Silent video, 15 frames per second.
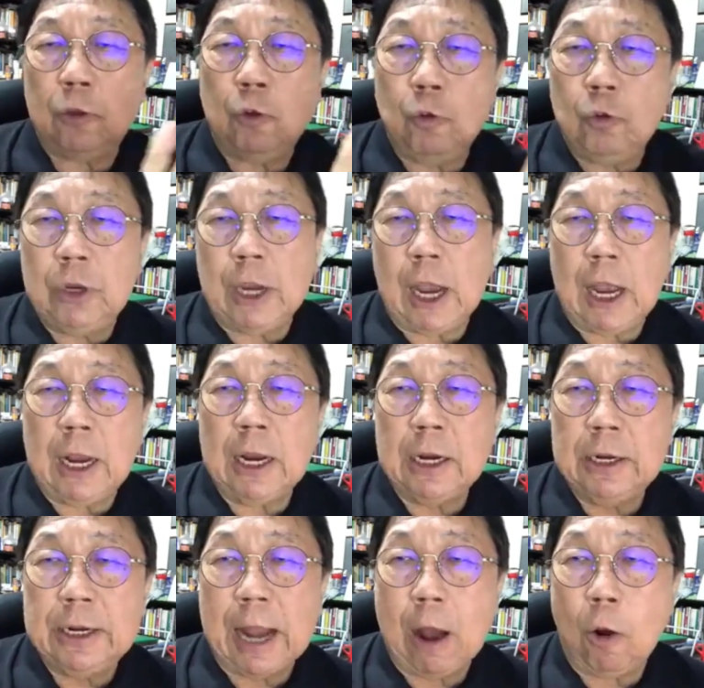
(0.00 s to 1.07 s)
to your
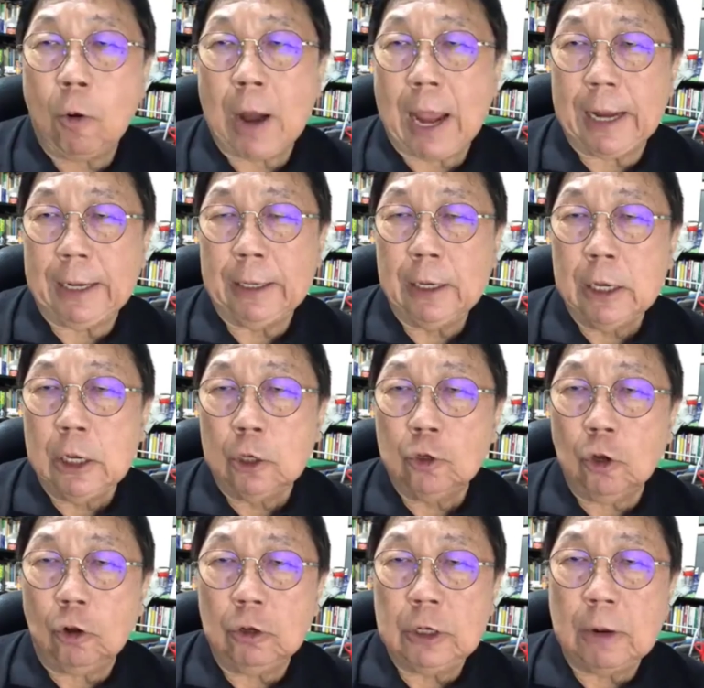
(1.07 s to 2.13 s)
downline.
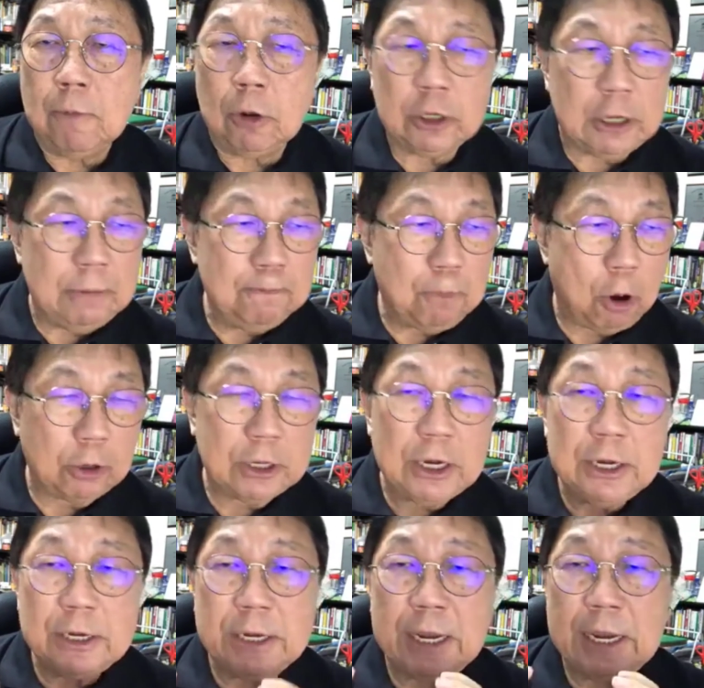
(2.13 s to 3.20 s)
So the most
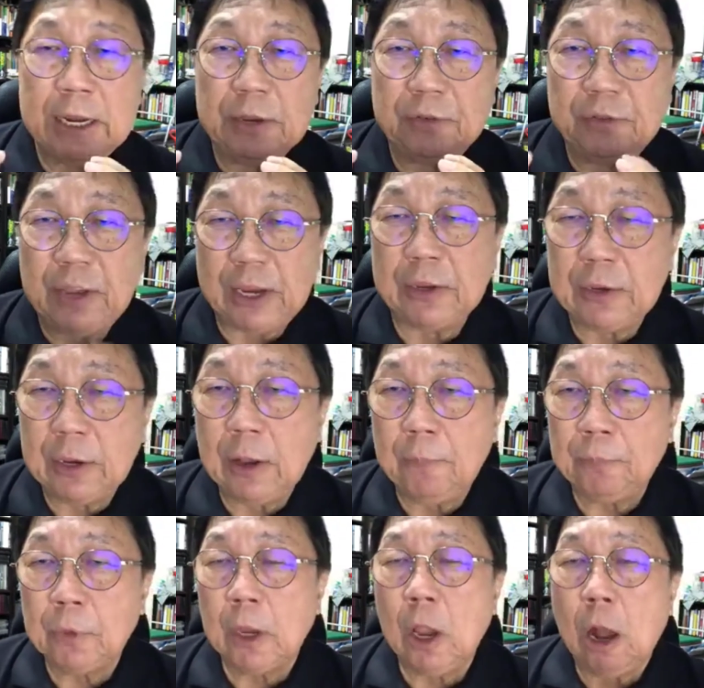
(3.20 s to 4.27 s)
important thing is this,
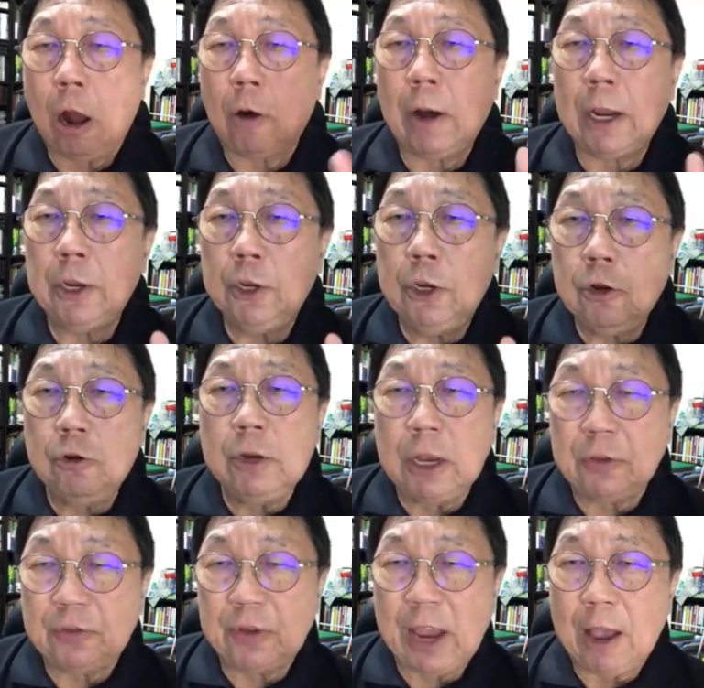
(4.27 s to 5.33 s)
all right, you
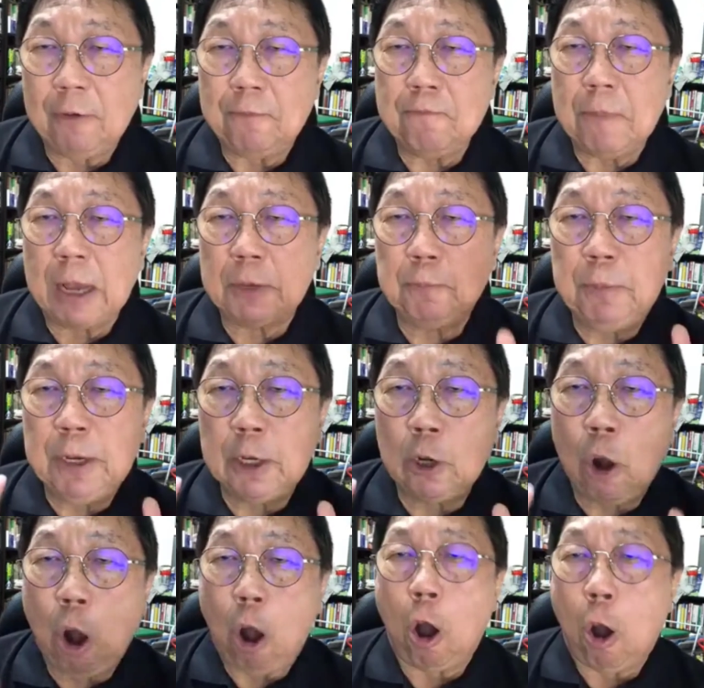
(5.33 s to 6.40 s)
yourself must be
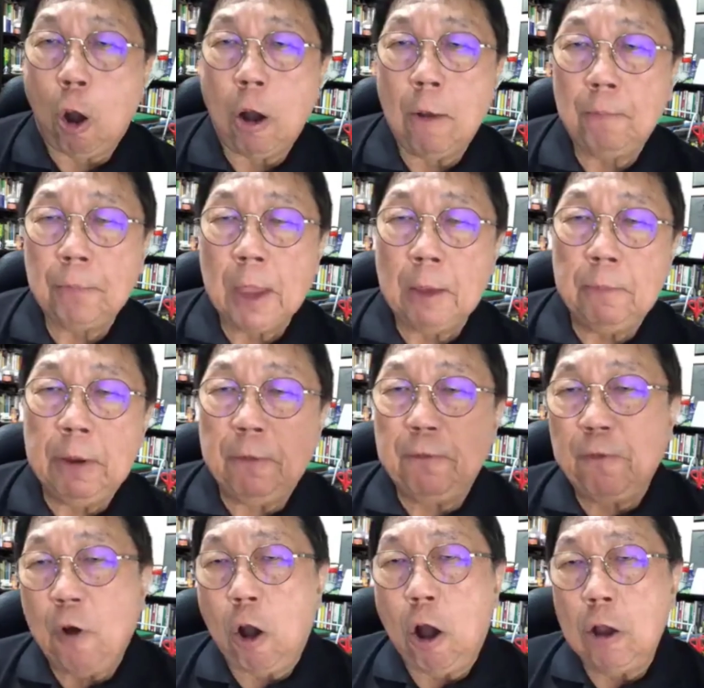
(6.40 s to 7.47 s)
core
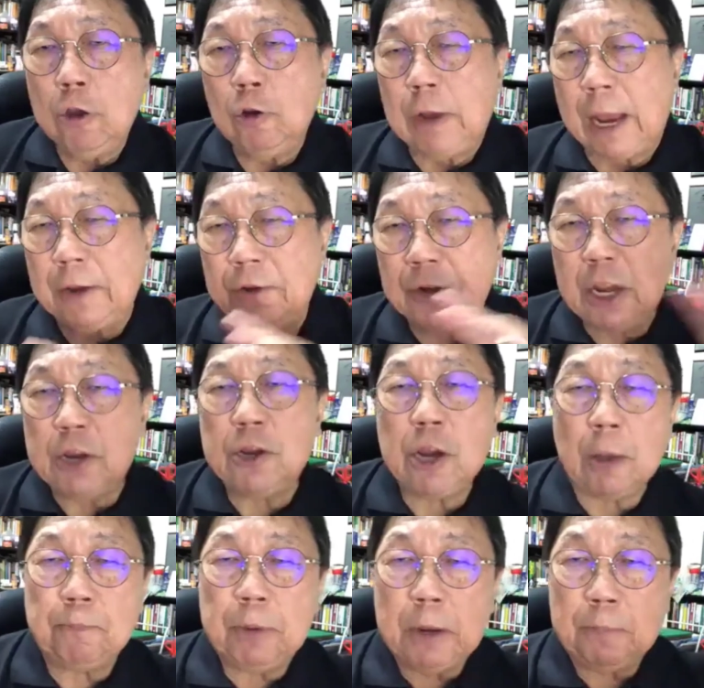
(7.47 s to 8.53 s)
before you can teach
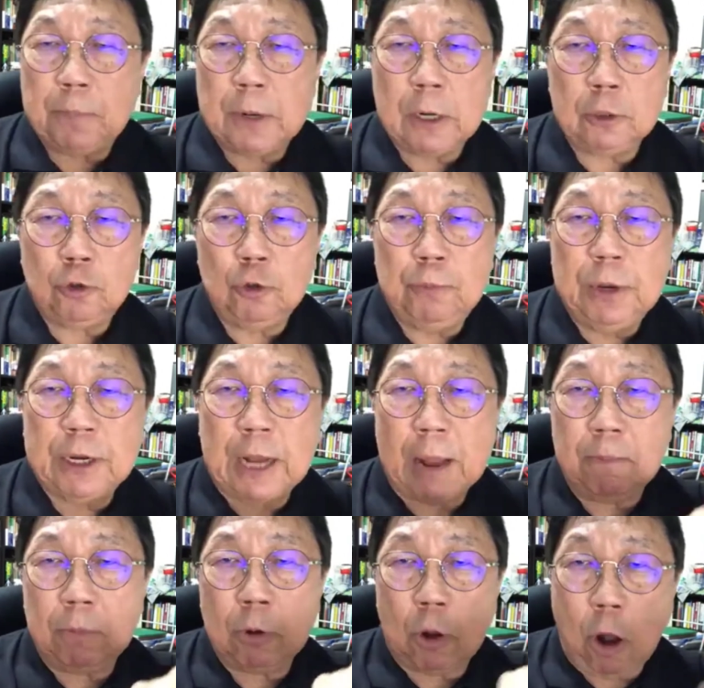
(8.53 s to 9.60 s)
your people to
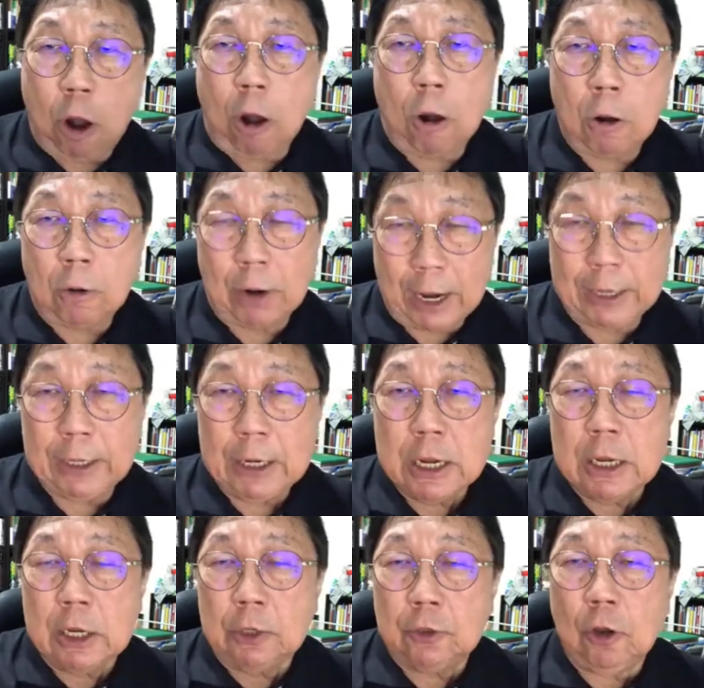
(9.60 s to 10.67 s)
become core, right?
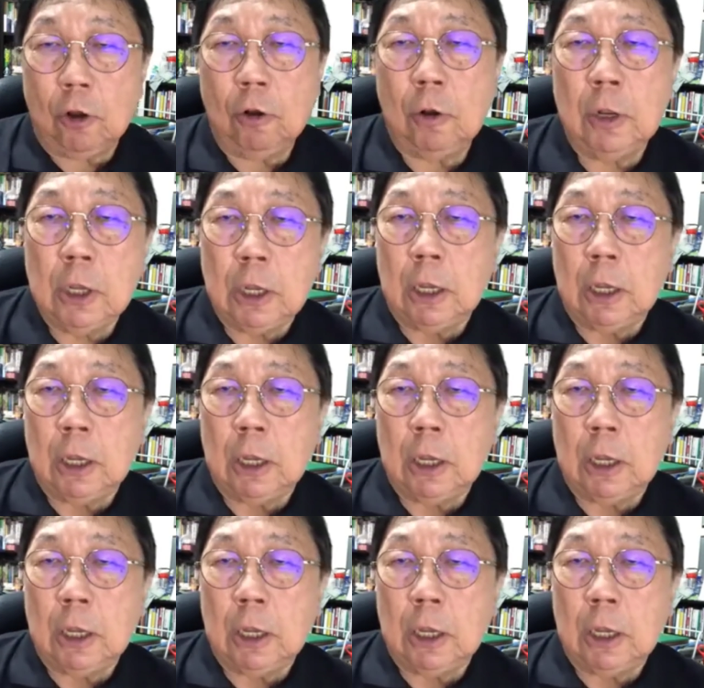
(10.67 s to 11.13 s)
So